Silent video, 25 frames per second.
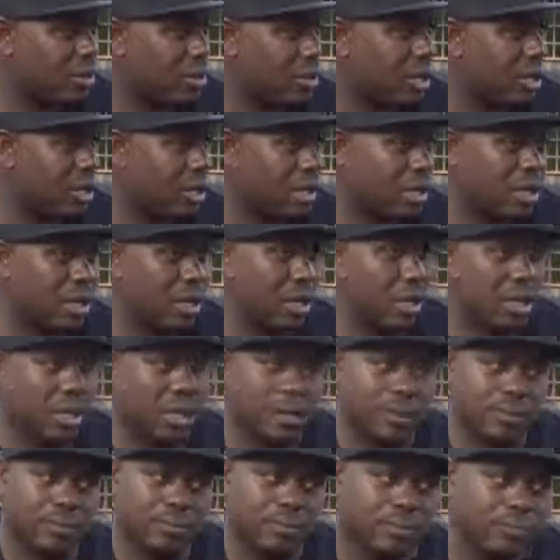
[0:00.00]

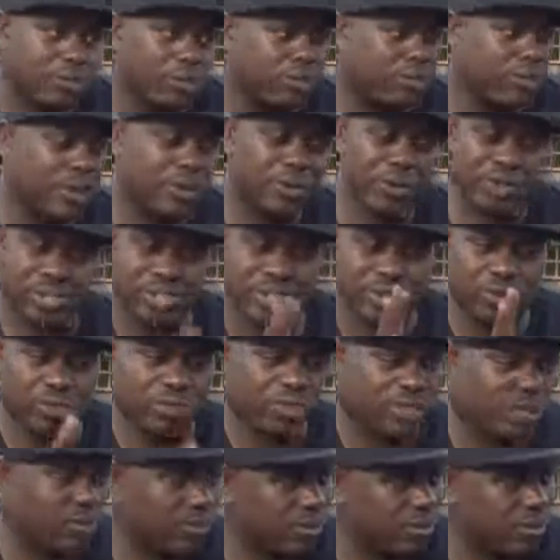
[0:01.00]
and so far not yet
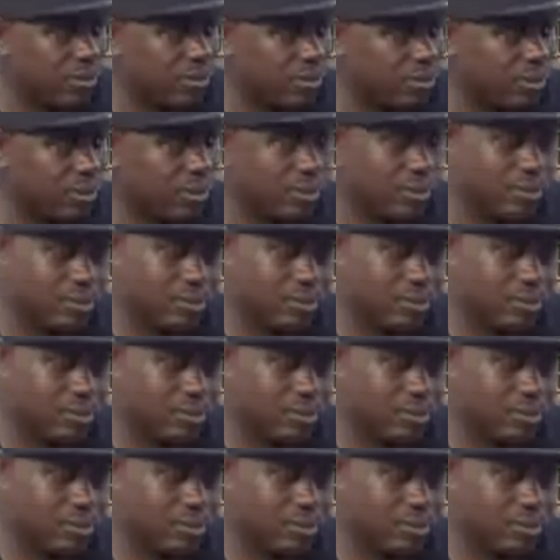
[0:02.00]
on TV, but